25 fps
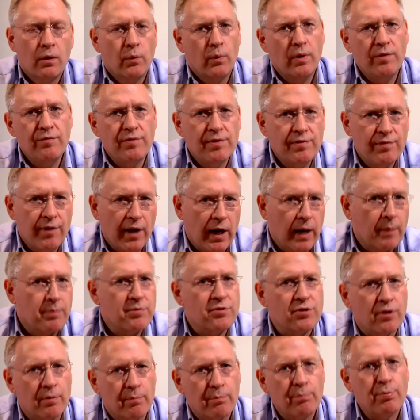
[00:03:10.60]
We've developed
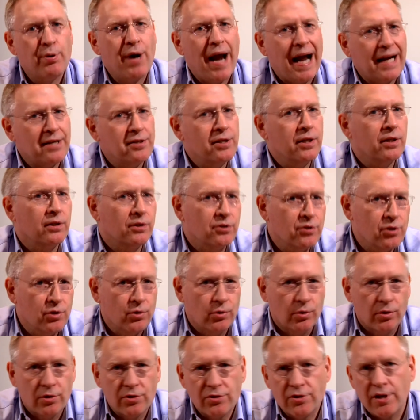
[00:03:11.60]
some practical
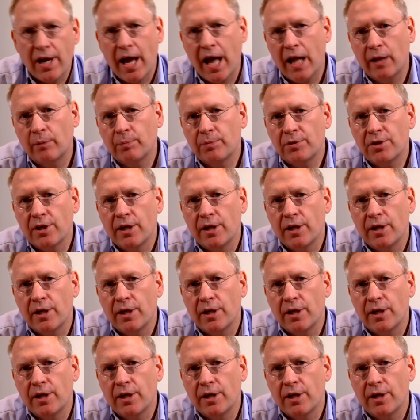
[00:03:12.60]
tools to help